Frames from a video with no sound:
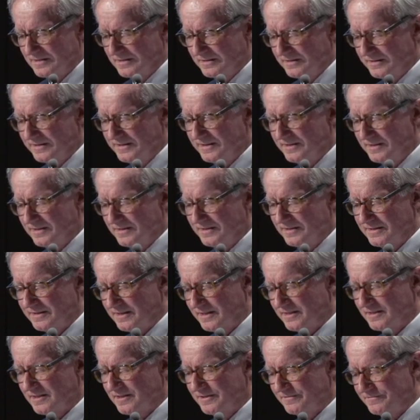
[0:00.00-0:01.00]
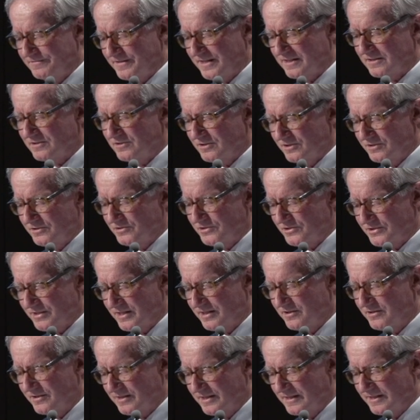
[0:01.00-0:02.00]
legally and de facto
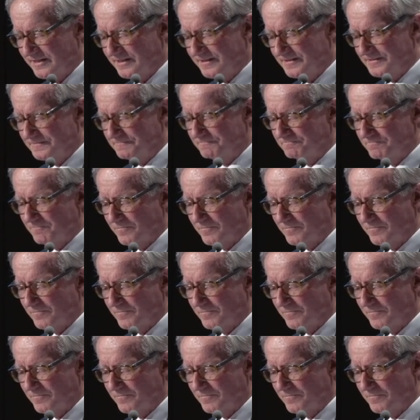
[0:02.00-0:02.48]
segregated.